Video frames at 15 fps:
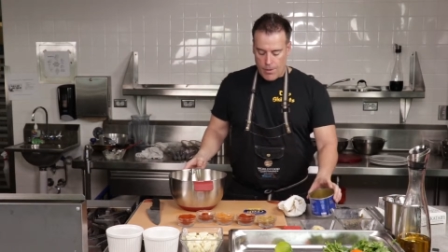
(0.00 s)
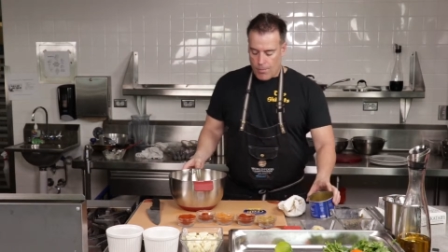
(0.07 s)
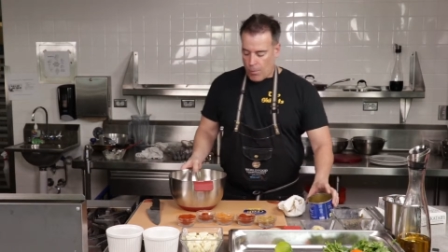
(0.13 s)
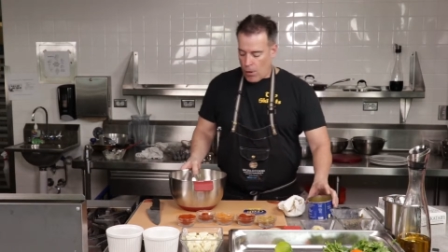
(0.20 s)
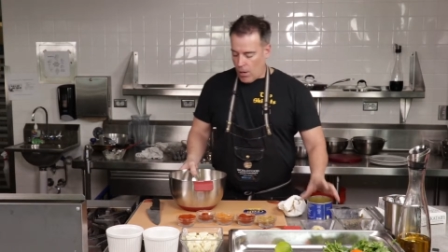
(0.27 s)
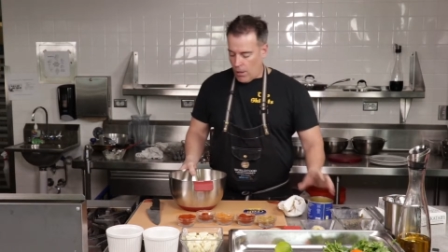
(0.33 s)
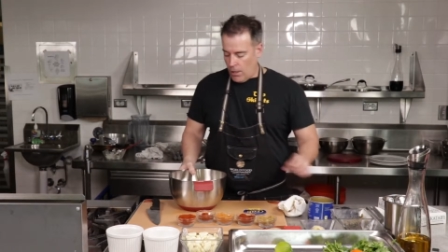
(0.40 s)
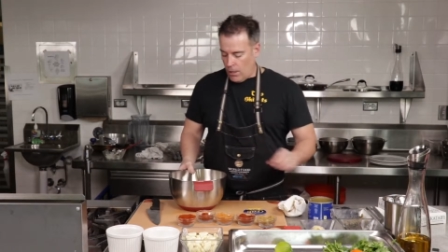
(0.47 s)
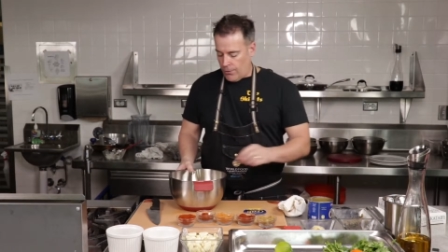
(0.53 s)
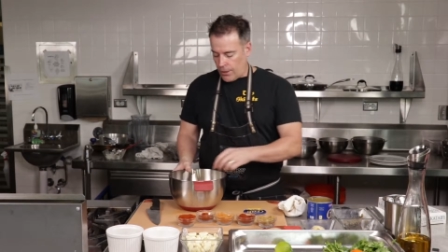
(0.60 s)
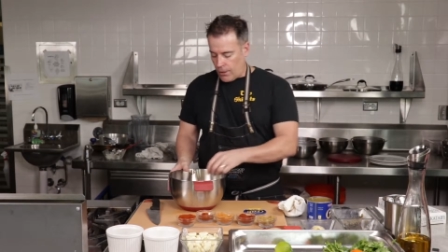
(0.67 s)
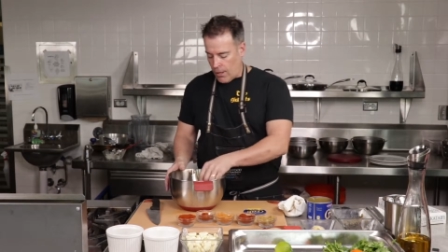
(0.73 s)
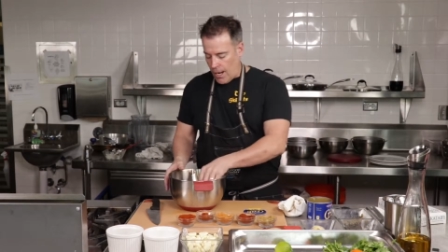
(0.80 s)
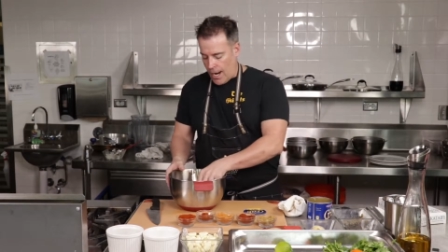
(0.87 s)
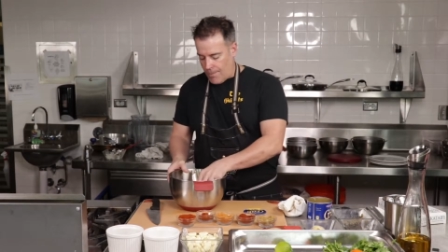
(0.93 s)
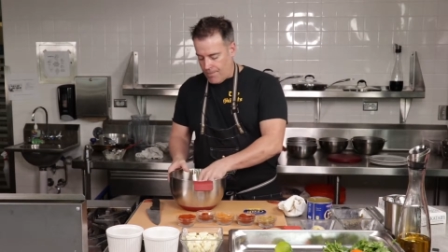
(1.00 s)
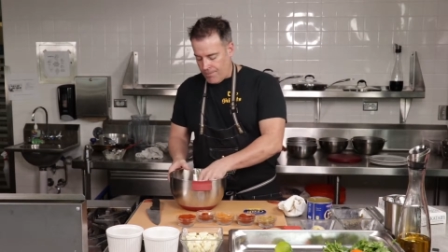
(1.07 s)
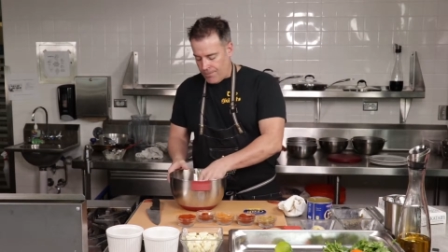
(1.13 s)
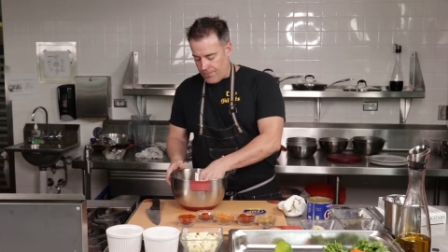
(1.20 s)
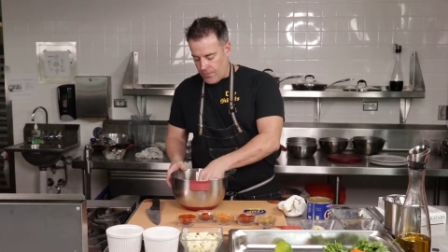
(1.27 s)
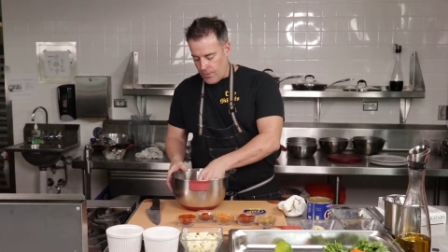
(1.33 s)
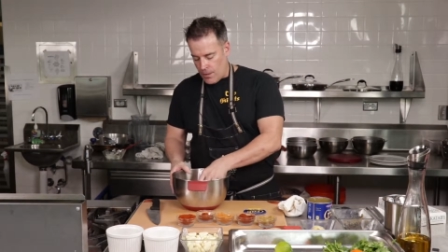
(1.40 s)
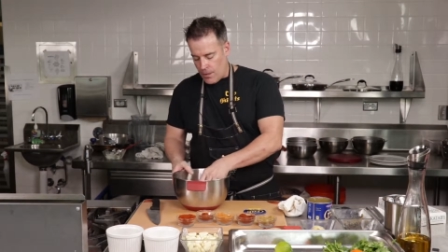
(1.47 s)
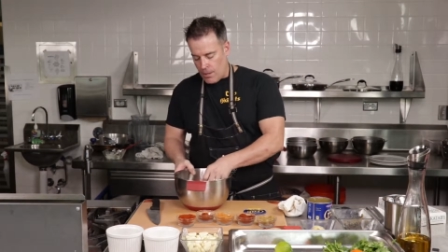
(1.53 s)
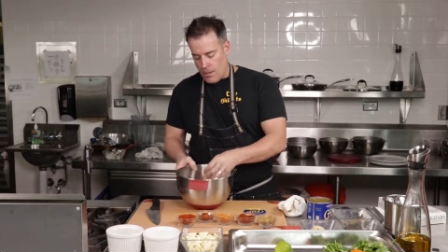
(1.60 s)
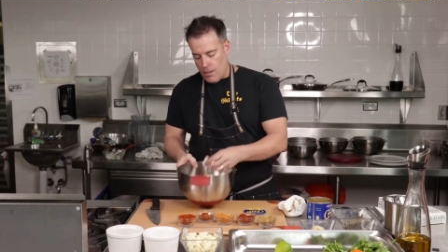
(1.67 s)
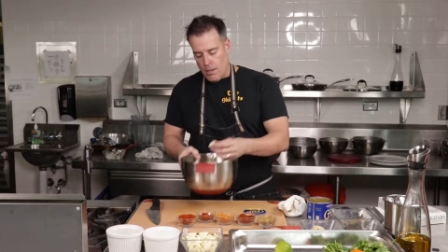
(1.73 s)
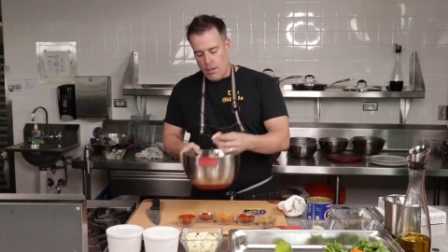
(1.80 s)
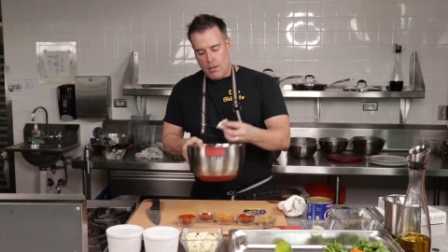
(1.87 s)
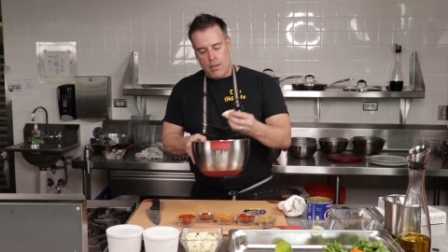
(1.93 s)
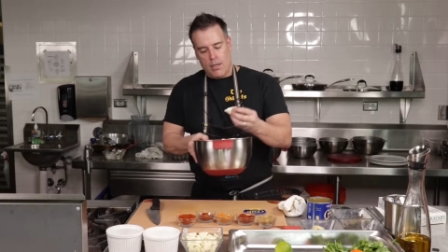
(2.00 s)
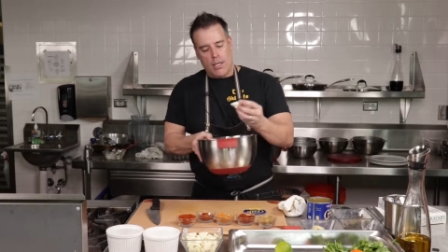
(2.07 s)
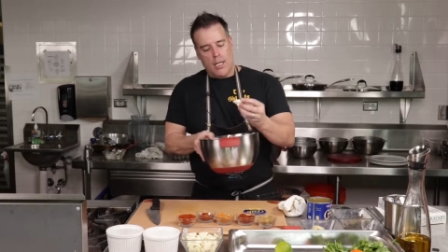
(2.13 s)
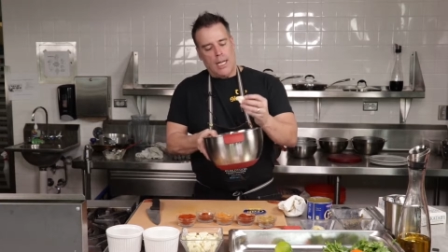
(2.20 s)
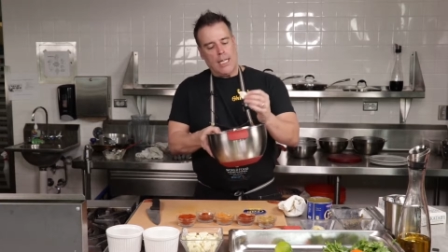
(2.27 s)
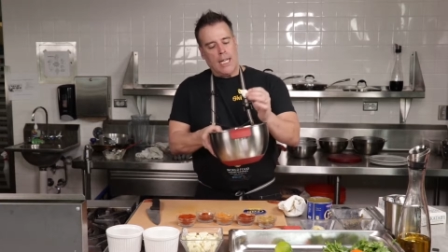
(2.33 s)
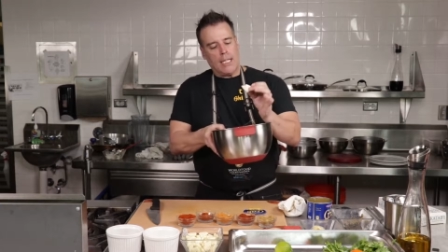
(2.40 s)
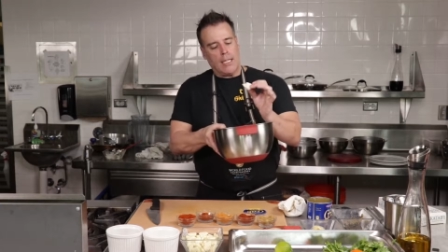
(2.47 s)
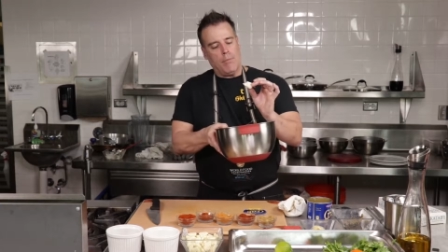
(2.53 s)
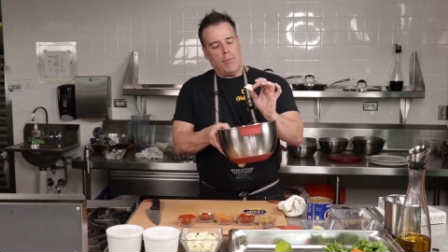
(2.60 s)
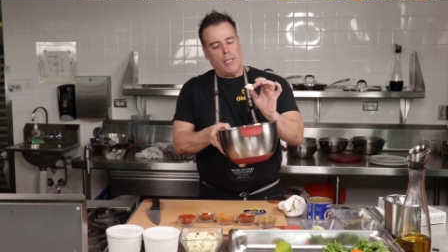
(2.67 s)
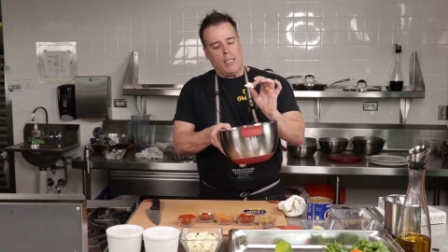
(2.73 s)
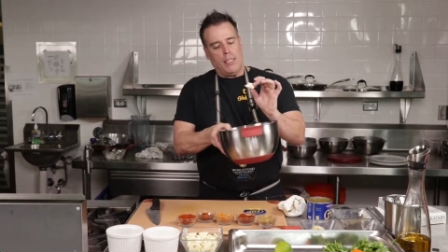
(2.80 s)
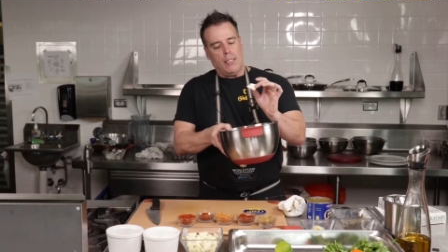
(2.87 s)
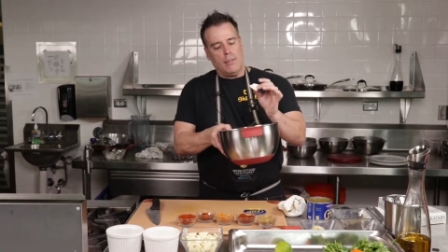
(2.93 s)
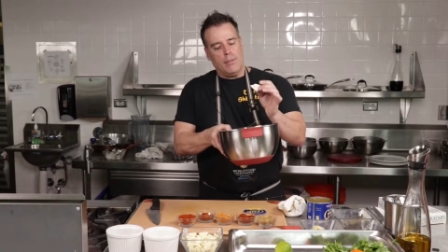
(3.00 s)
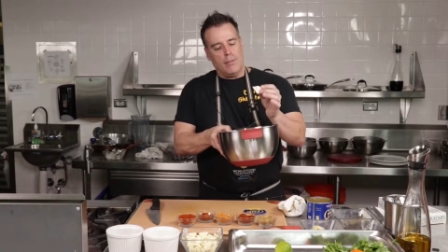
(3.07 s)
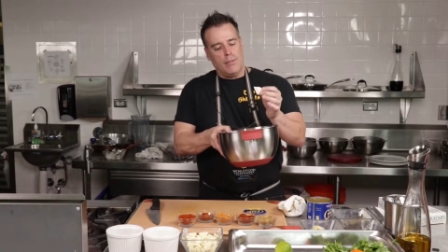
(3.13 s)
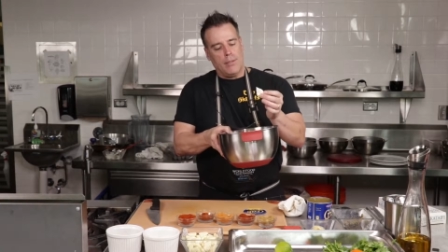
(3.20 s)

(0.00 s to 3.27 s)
part of the crab. I like it meaty.